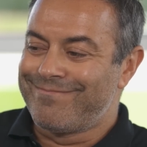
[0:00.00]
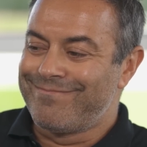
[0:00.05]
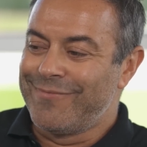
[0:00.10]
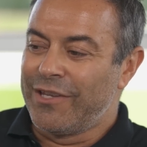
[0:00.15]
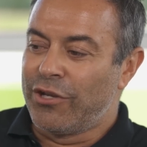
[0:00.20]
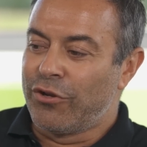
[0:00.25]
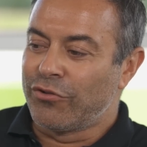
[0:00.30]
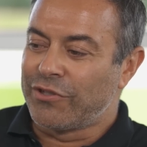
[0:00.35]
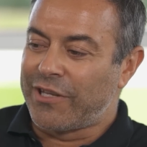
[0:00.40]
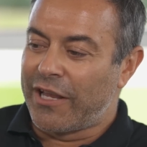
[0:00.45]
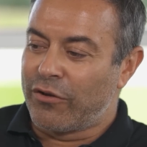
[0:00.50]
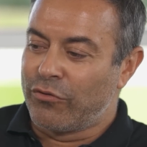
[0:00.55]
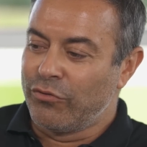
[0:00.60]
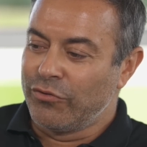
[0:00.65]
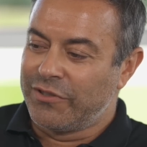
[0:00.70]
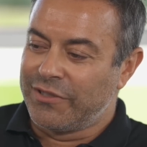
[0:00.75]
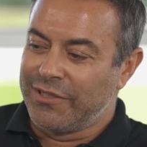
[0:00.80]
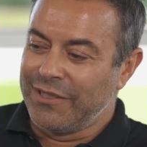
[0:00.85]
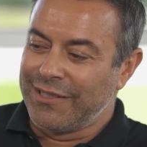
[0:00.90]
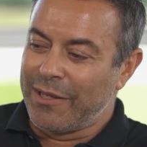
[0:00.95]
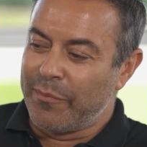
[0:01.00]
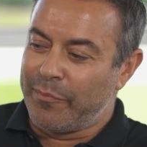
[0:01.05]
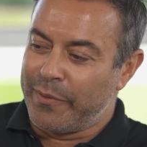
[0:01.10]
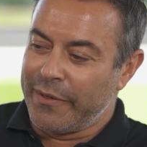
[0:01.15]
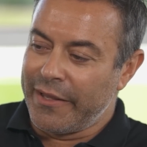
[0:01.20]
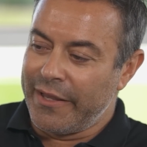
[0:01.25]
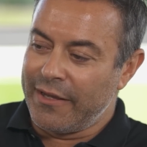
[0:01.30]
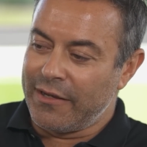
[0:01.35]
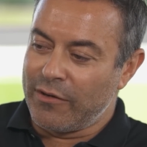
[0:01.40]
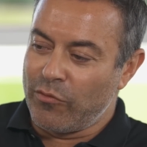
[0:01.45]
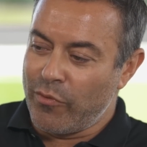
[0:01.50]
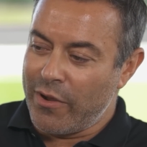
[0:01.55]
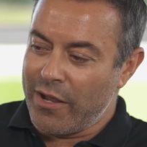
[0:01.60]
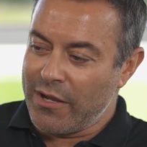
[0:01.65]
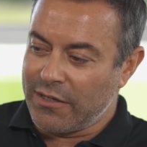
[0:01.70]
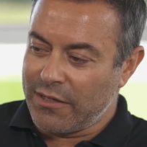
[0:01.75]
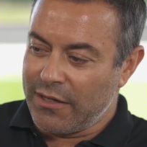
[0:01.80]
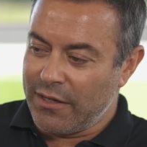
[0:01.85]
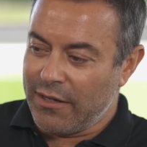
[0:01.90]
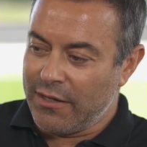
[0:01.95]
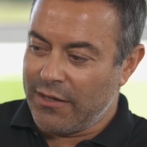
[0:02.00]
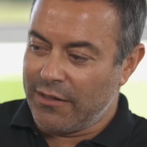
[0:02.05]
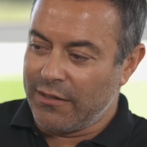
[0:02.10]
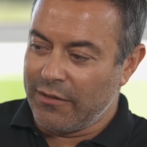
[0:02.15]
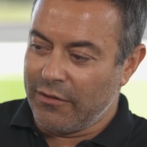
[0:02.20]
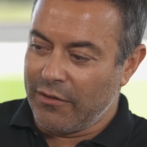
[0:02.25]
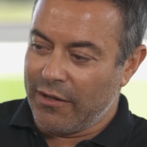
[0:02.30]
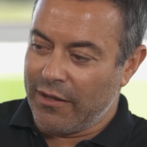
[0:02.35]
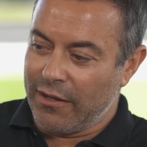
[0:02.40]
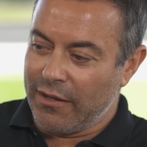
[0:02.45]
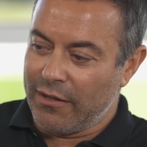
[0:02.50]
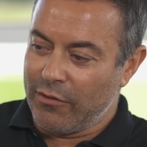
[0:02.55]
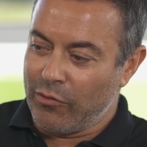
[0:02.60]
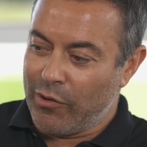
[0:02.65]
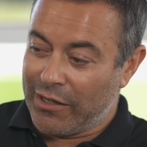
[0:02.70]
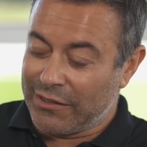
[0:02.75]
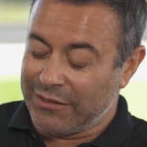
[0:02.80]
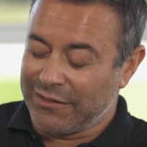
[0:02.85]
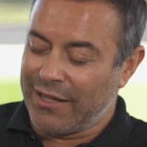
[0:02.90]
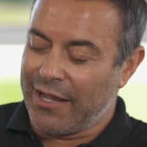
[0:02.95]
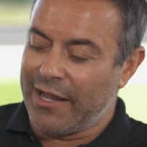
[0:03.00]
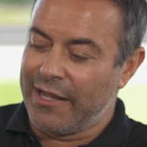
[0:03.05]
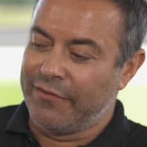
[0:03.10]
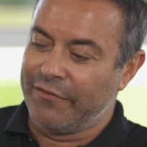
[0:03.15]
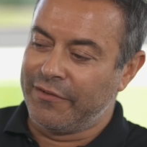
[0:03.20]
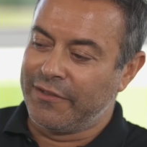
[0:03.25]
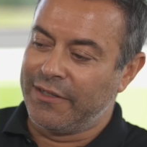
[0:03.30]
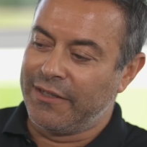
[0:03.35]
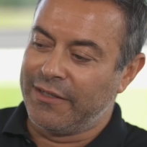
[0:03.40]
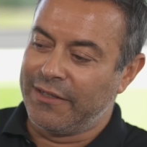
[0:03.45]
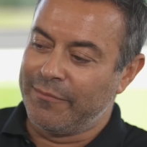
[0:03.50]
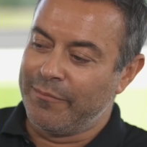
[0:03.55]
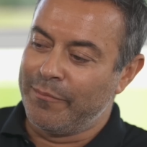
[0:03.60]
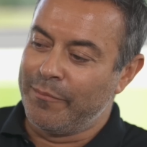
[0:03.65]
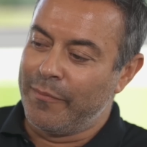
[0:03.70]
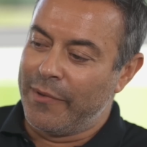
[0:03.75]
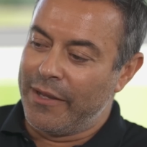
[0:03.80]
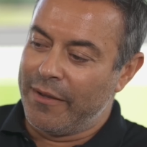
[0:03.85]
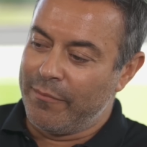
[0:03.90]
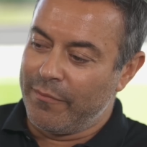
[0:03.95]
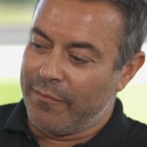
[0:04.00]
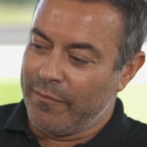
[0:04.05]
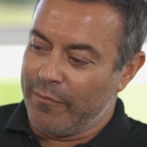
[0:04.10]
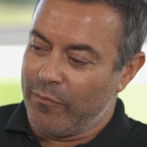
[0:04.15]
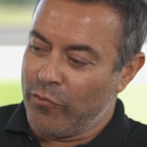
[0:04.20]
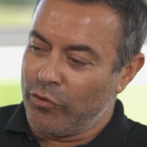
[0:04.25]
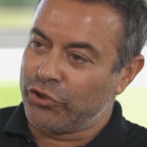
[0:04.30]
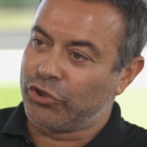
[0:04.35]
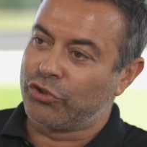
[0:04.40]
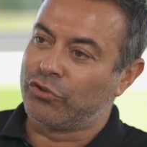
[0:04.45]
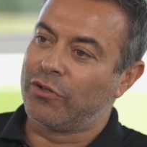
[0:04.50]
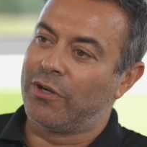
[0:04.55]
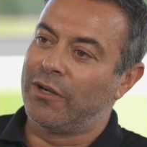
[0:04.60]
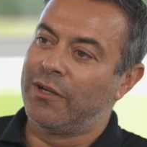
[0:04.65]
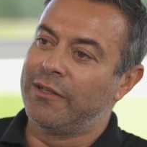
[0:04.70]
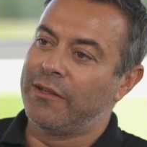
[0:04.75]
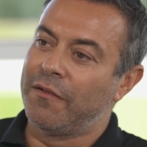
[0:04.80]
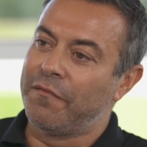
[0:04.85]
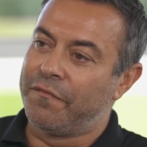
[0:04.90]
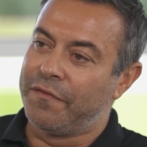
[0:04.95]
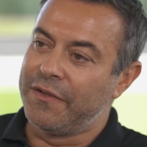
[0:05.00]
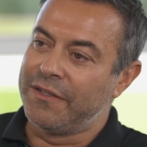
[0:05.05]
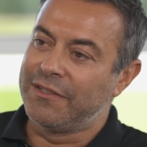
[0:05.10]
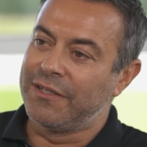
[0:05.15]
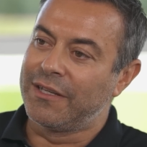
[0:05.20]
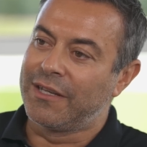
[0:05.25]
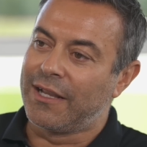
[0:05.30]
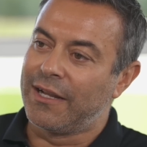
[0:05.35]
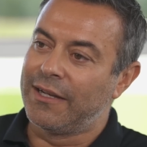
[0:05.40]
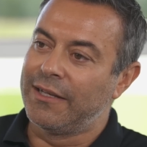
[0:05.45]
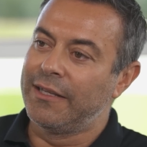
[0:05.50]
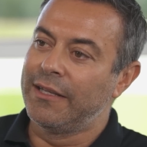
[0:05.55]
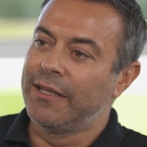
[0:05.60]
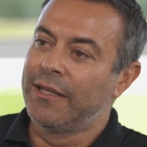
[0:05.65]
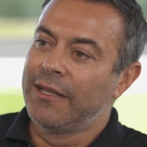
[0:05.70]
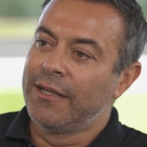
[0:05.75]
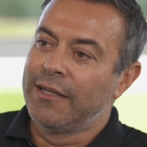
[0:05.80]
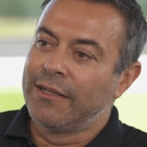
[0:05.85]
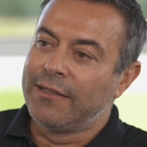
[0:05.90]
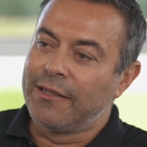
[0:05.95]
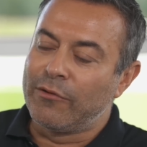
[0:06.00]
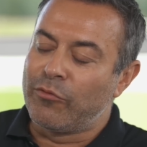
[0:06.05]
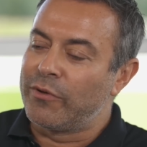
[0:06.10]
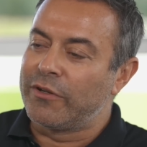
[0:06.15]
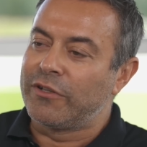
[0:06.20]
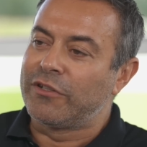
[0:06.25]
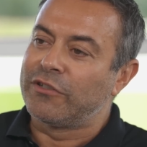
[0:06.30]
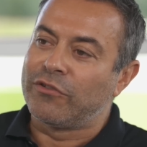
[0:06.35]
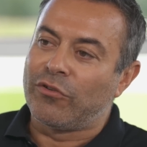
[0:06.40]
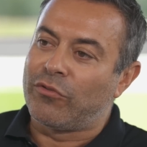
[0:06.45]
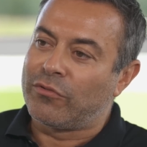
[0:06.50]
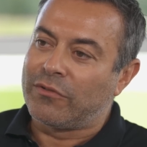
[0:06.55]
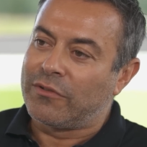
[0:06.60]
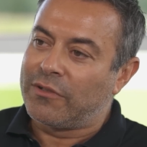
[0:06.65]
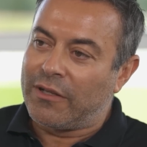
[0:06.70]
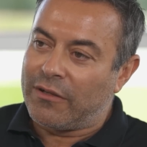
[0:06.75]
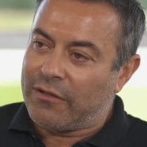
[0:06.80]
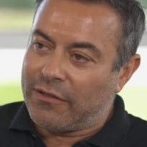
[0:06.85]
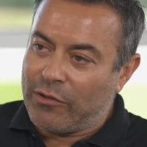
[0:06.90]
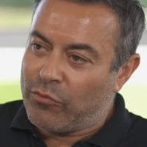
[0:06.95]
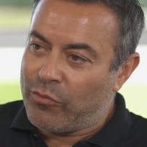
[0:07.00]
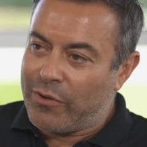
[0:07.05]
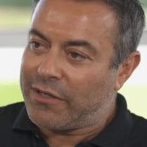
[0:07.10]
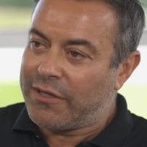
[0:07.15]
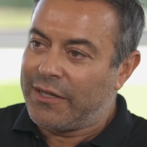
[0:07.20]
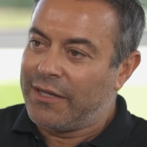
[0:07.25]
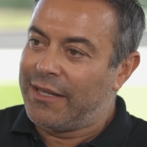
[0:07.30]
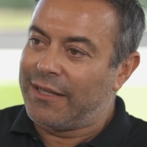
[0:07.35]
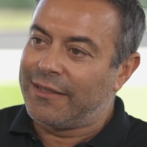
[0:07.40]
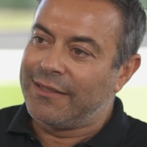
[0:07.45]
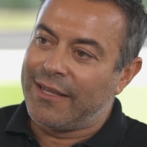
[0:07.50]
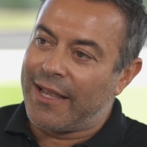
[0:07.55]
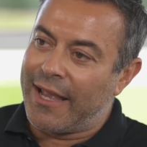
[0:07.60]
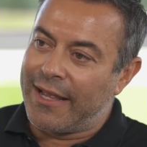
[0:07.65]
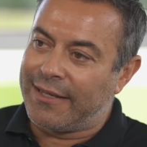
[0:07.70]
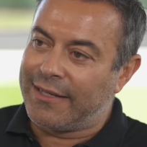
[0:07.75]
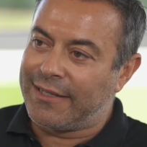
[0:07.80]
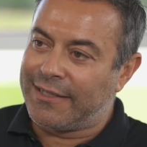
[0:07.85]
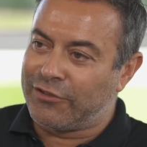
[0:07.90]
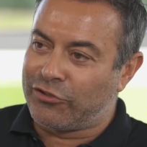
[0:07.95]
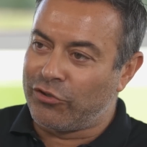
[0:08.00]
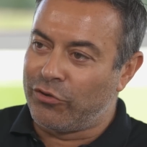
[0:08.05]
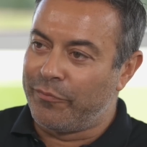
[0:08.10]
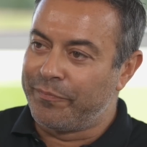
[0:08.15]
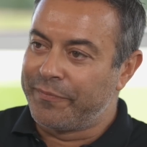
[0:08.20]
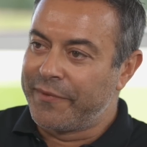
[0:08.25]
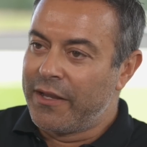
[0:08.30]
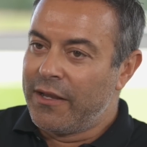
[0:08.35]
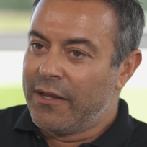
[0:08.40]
Because I could see the player were arrived in emotionally and physically, they were done. They were really at the end. So